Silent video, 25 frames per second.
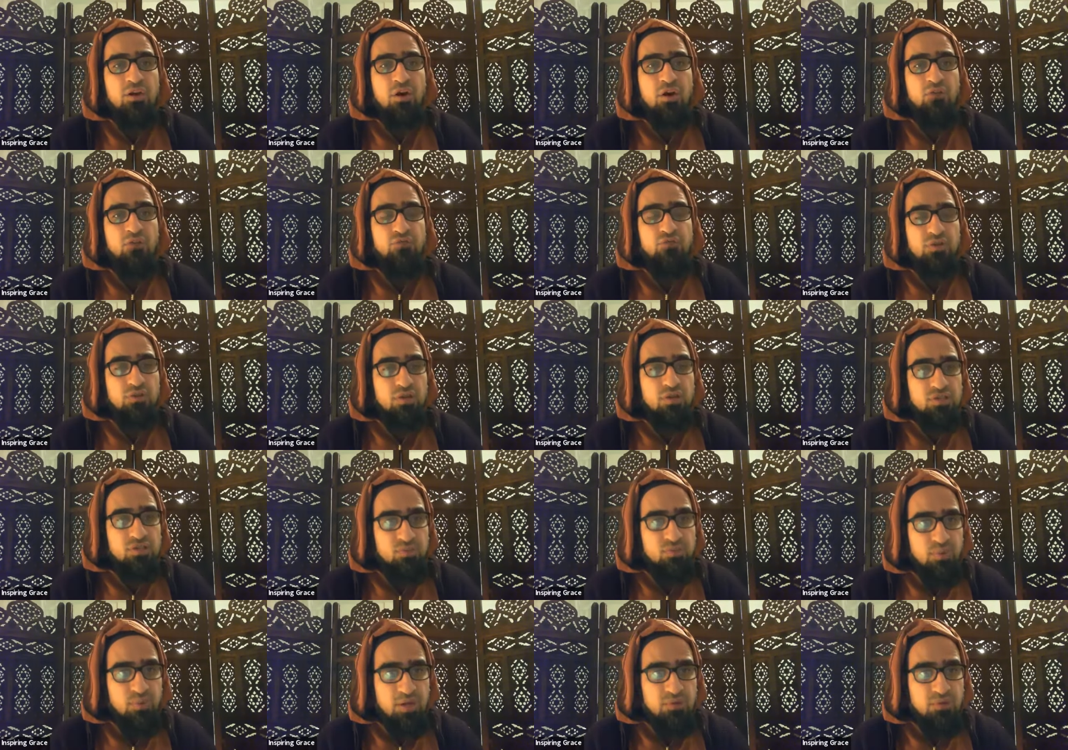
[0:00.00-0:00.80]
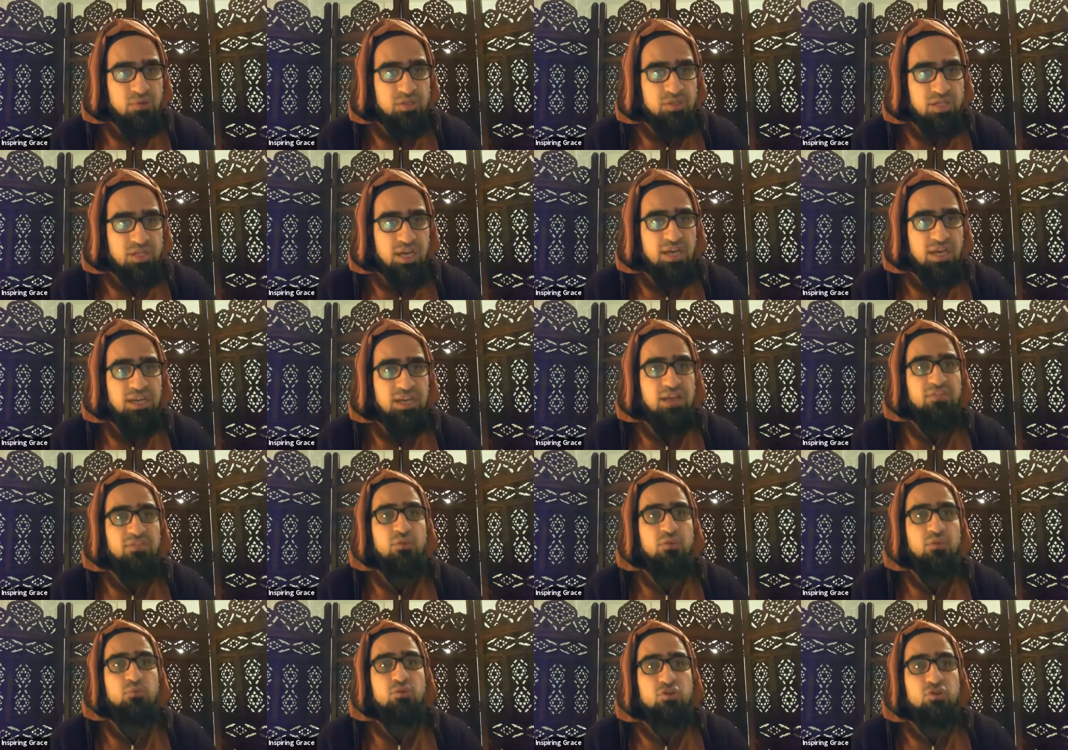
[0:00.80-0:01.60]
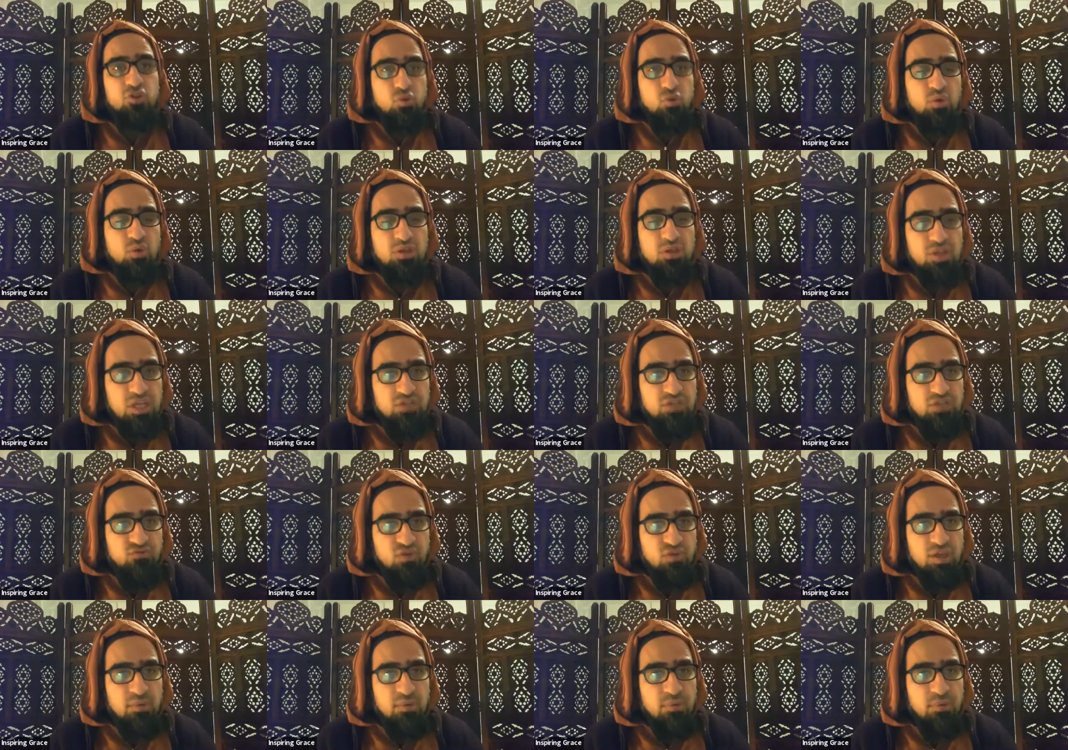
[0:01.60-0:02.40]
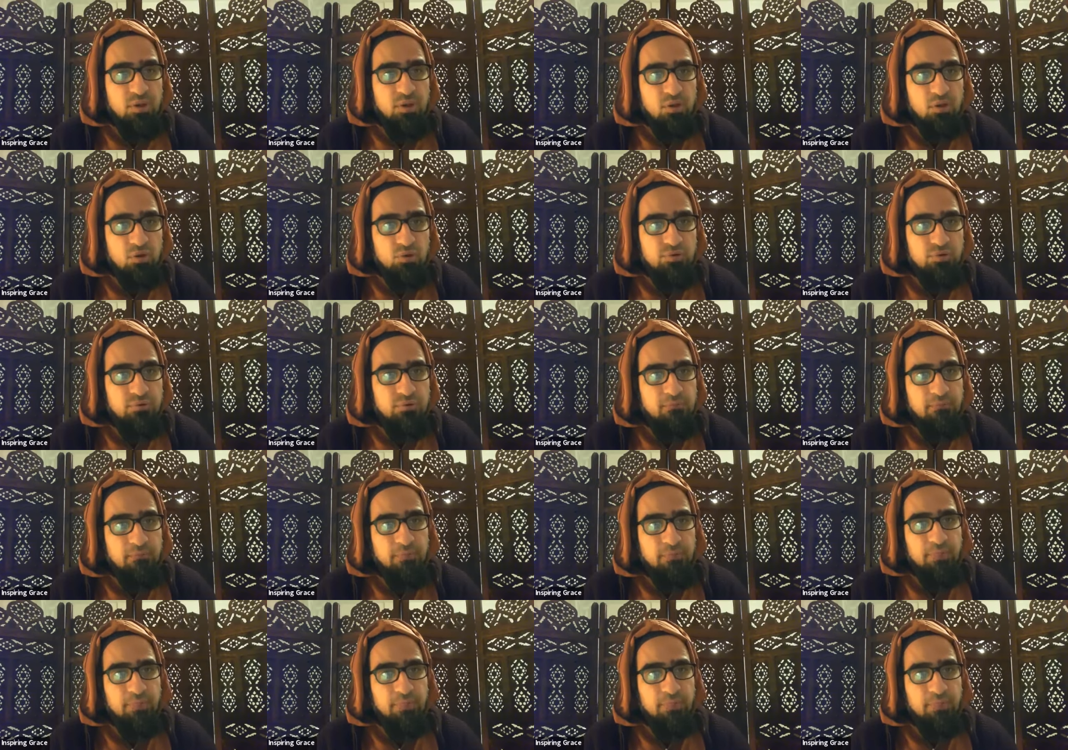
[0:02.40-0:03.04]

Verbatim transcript: of Allah subhanahu wa ta'ala and that we're doing things for Him alone.